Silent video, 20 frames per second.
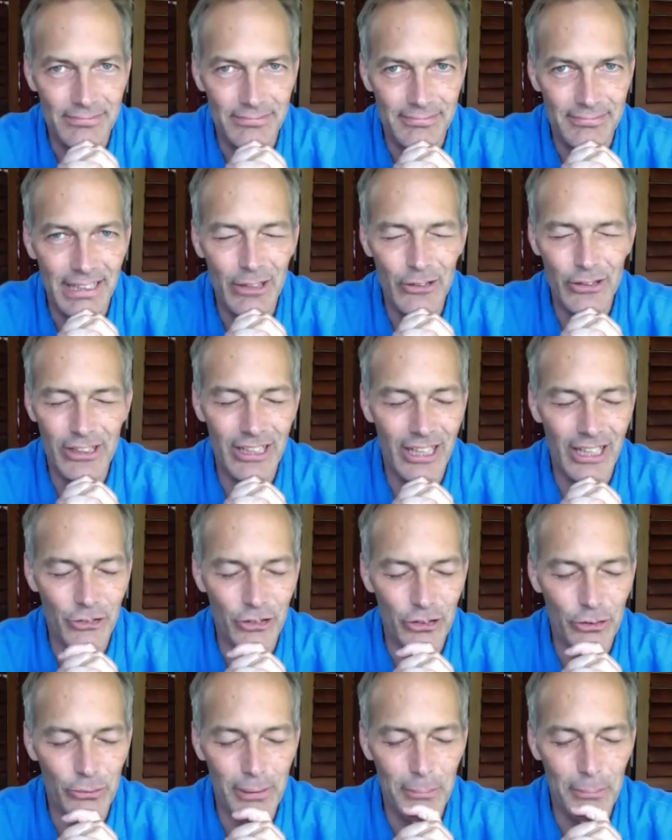don't
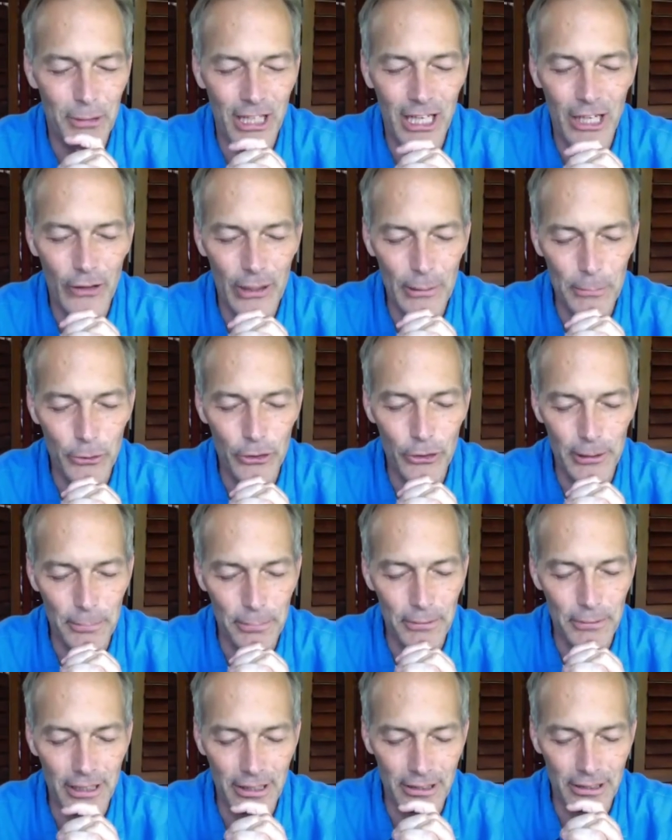actually remember how I put it,
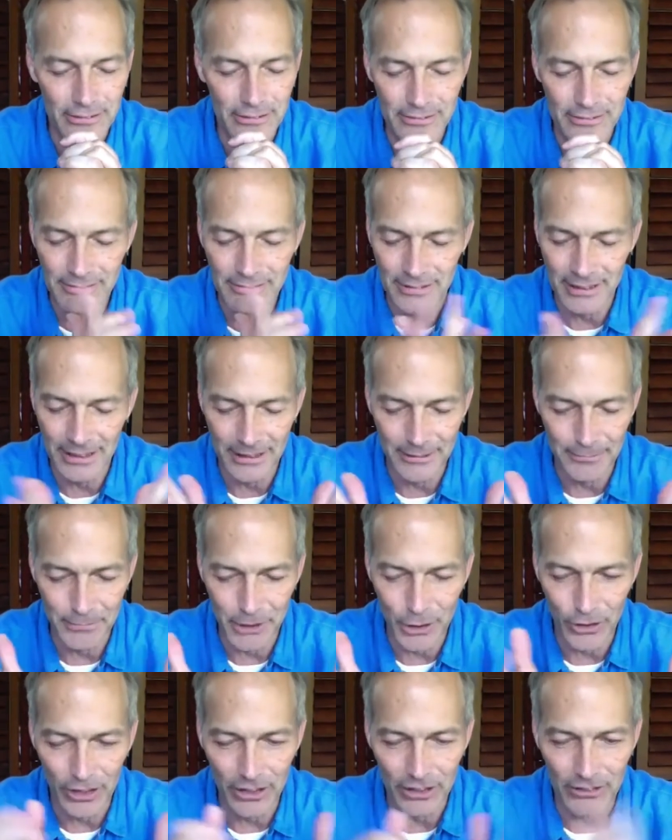but I
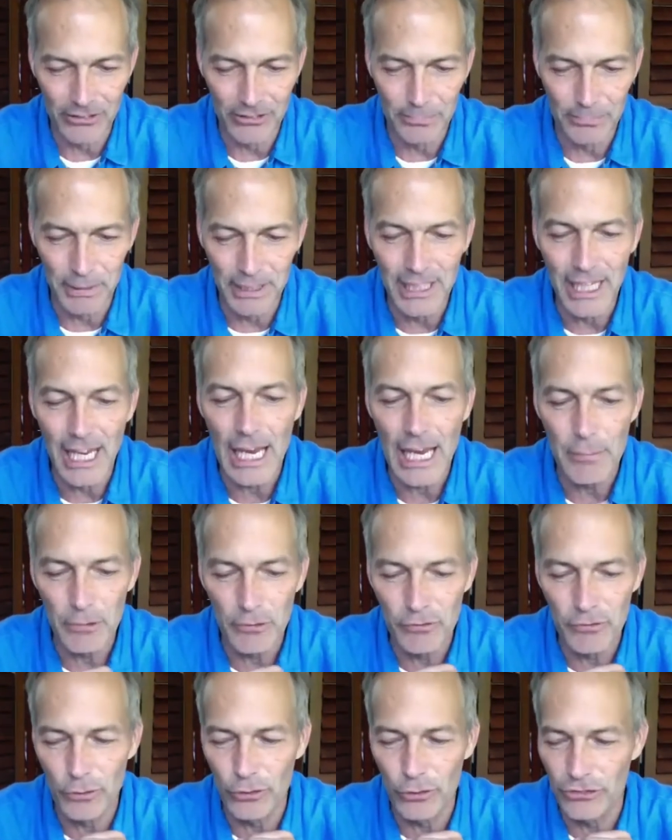became a
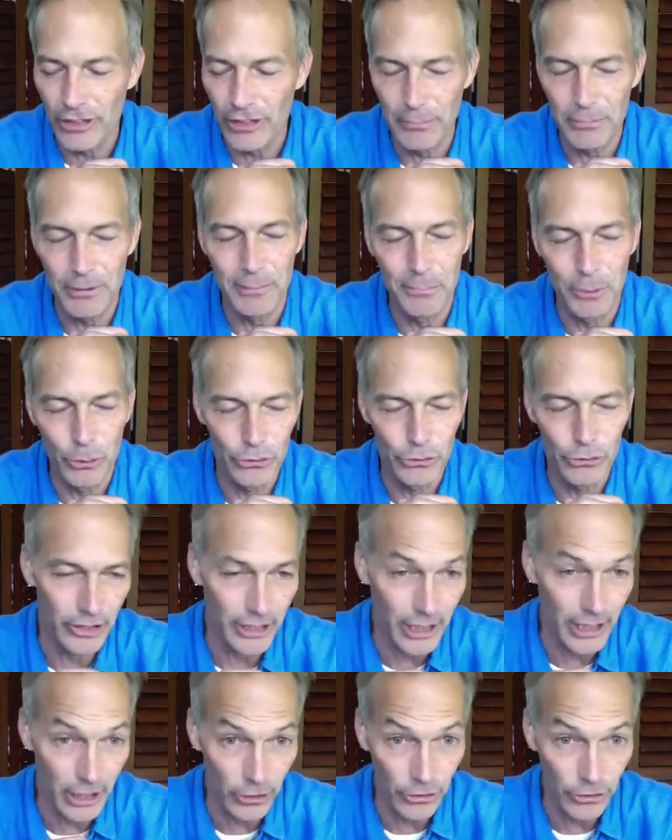full-time composer
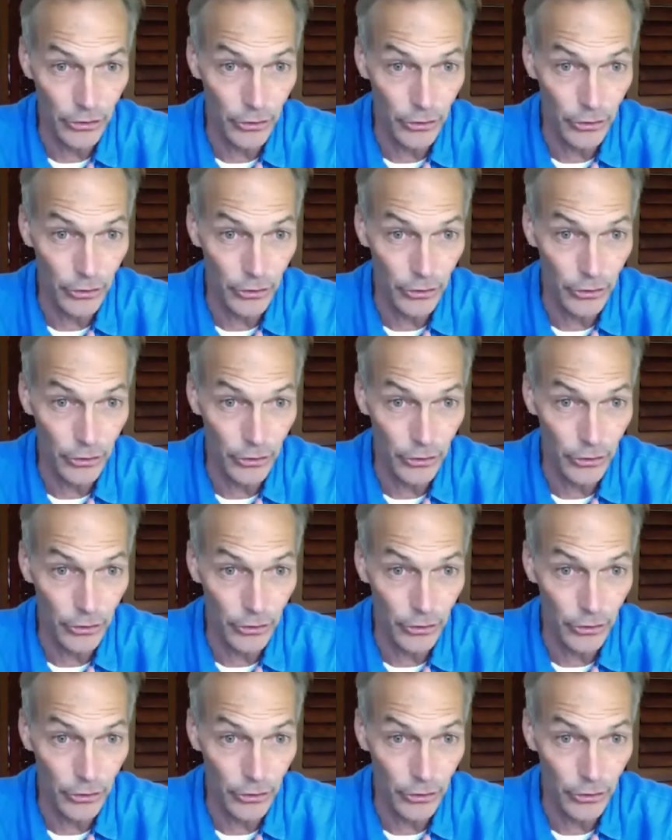at age